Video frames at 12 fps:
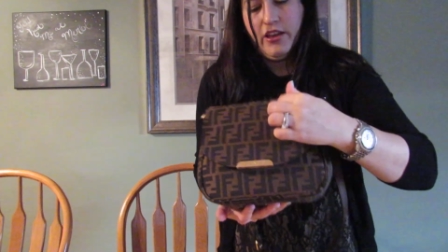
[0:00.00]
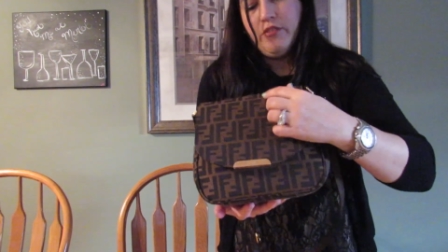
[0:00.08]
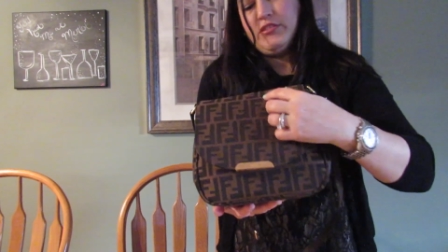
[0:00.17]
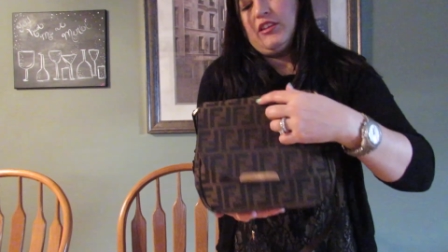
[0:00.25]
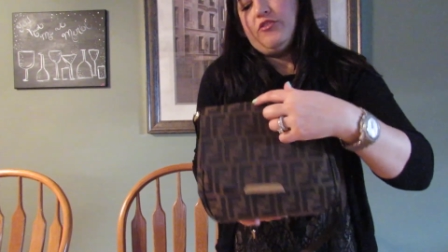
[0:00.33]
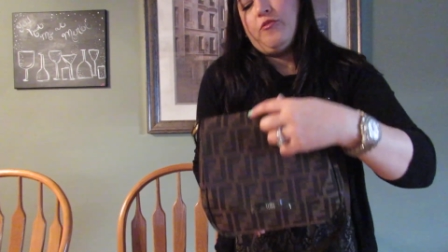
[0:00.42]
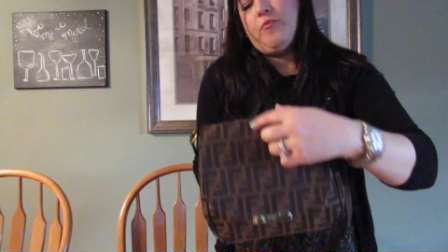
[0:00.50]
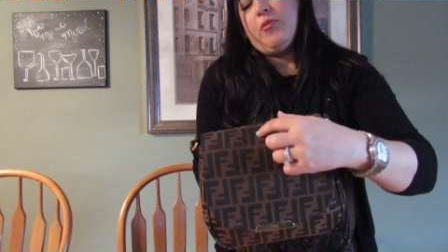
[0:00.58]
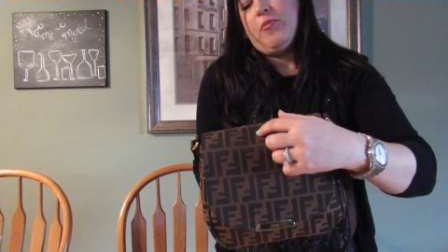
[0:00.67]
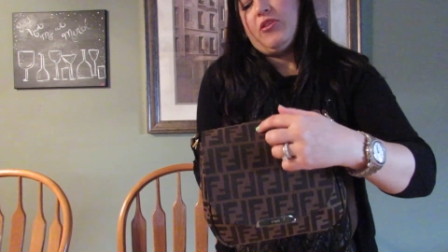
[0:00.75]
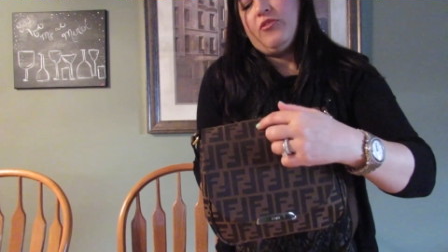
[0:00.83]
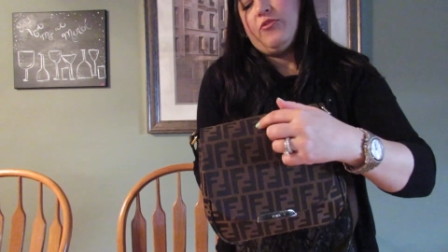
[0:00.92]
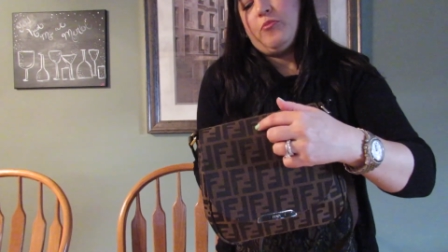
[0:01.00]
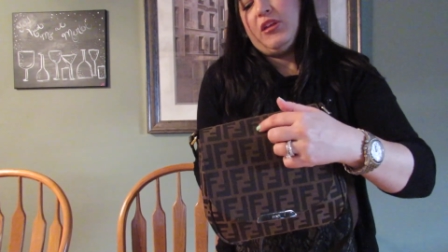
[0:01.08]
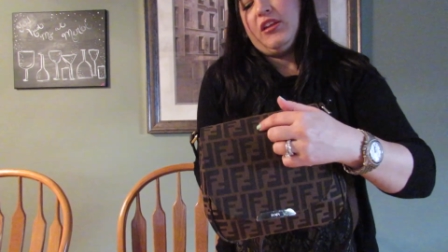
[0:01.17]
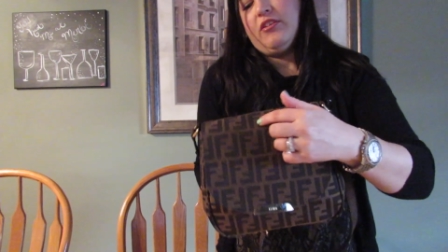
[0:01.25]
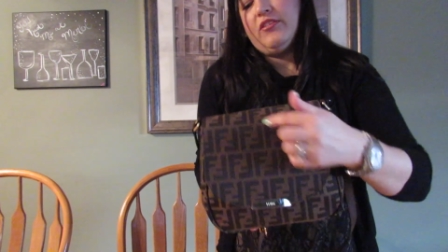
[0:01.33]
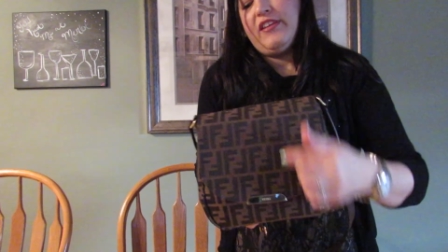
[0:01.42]
I would say from the middle from
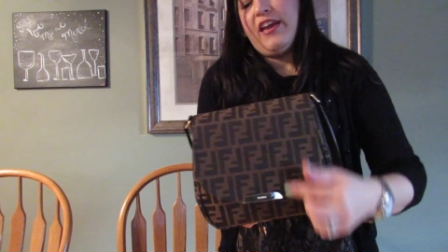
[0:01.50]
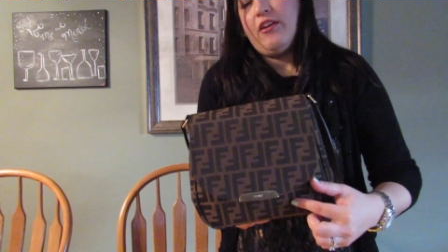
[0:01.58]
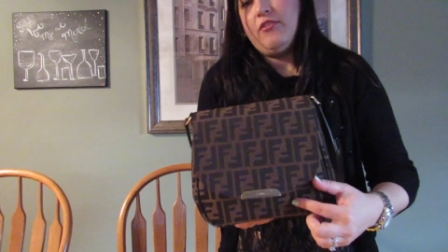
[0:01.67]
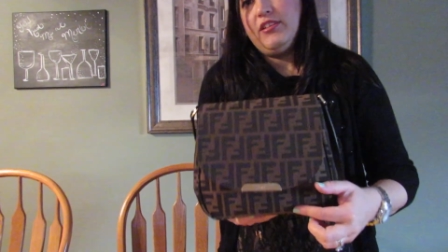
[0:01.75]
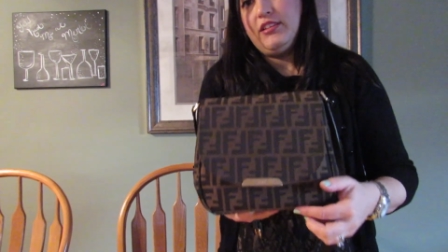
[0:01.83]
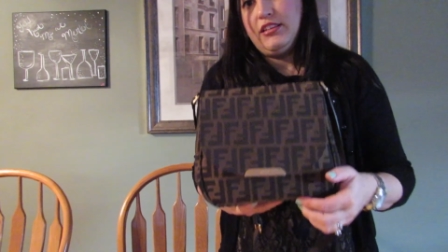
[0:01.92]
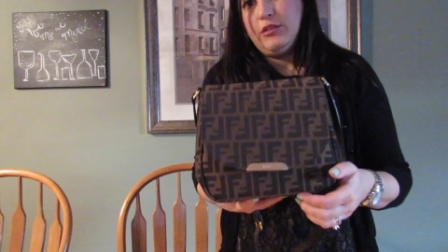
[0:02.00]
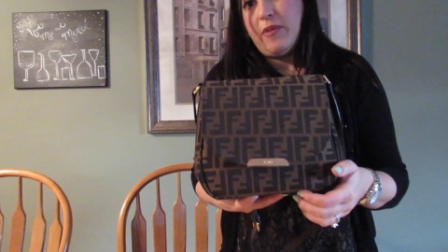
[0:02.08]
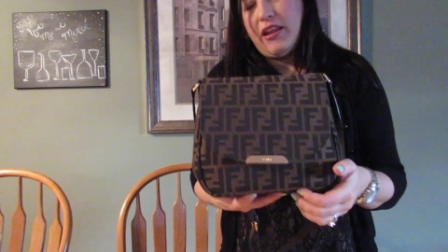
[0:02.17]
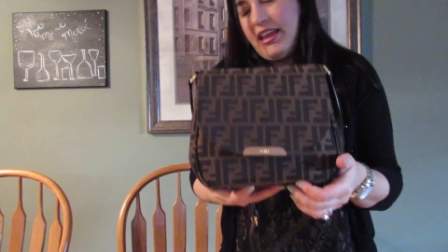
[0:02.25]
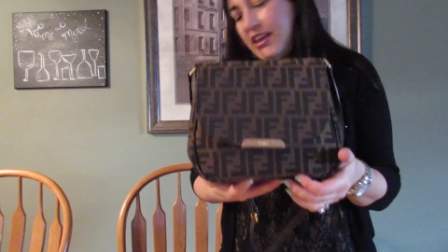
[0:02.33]
here down, it's about